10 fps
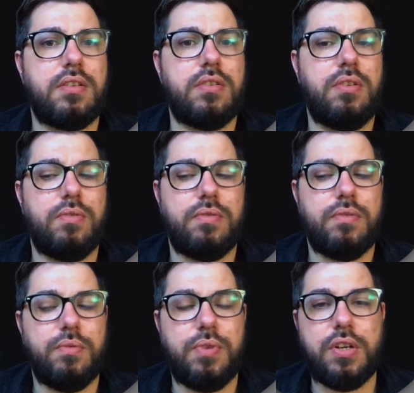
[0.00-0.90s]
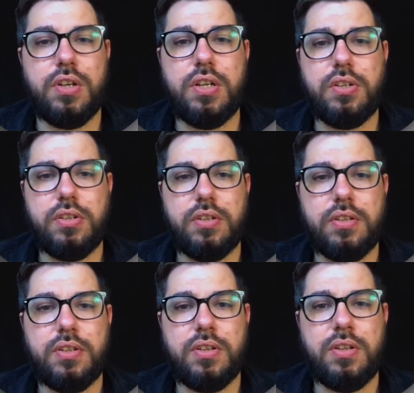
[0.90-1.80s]
cool, we're good.
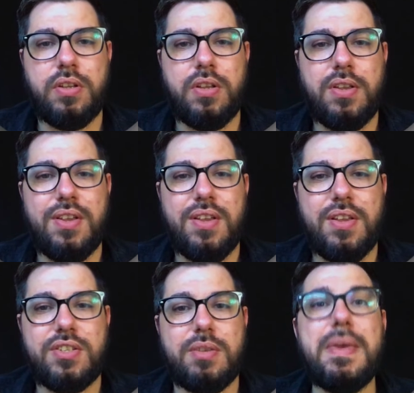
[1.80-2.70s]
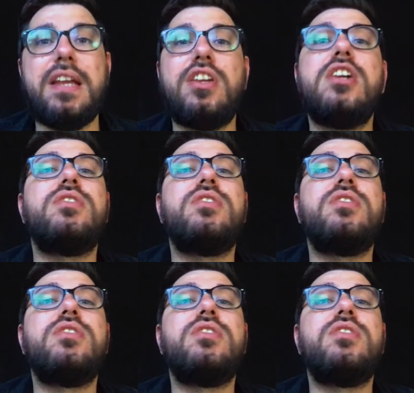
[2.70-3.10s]
Submit and go